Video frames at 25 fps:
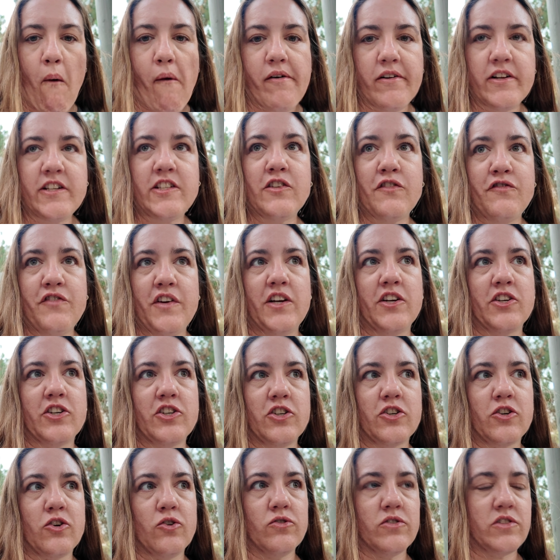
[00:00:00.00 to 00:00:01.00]
That's a
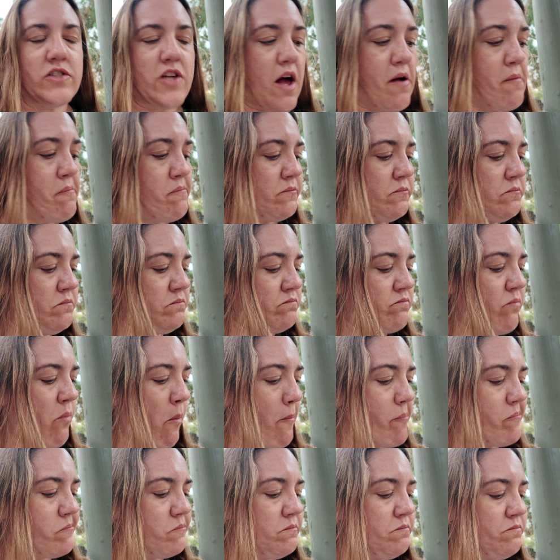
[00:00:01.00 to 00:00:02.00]
vinegar coleslaw.
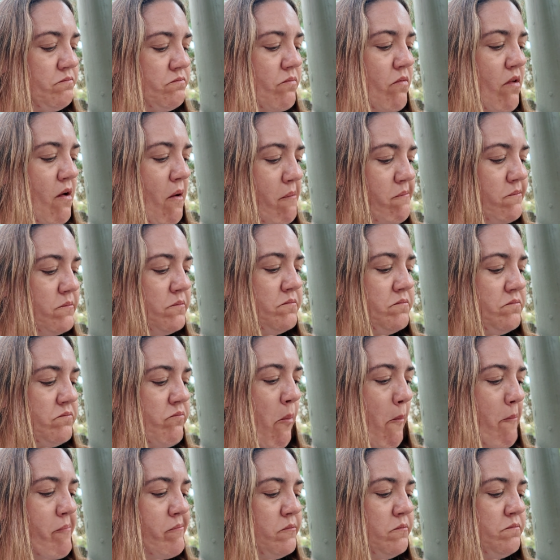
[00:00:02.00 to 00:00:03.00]

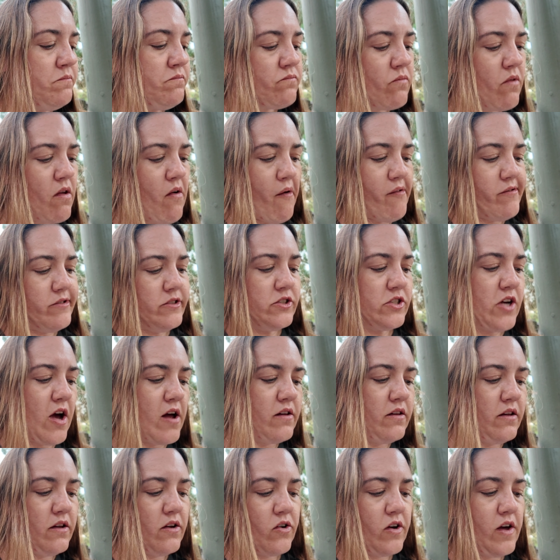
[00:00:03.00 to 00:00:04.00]
It's got
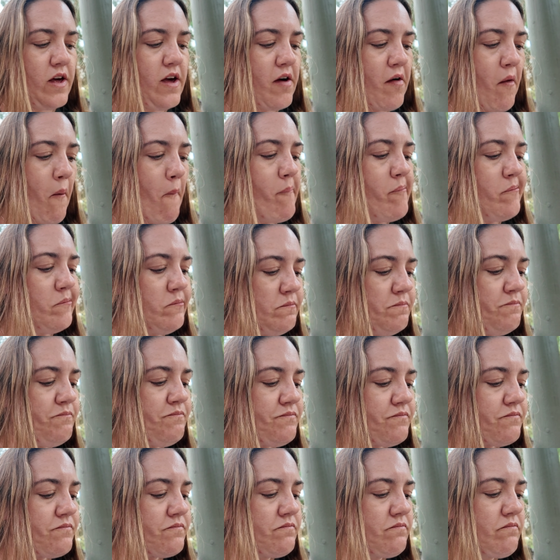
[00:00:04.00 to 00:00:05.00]
a little kick.
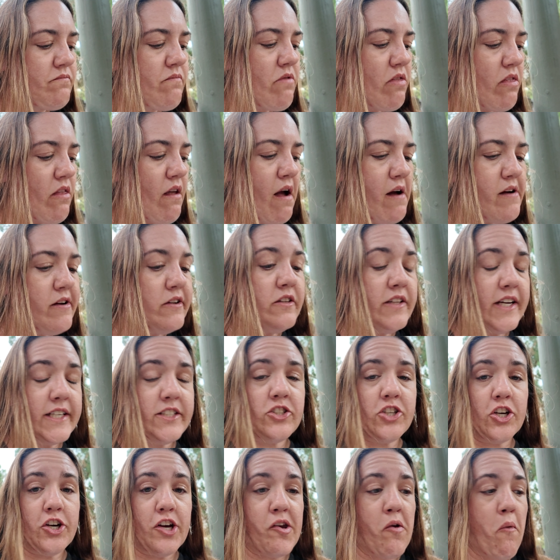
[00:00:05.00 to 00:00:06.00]

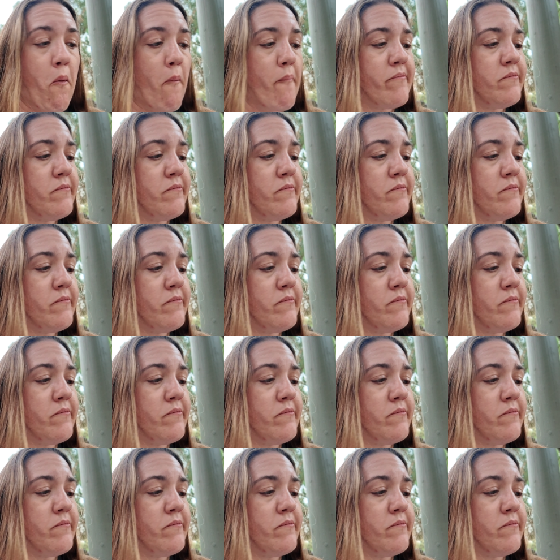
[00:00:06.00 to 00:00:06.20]
That's good.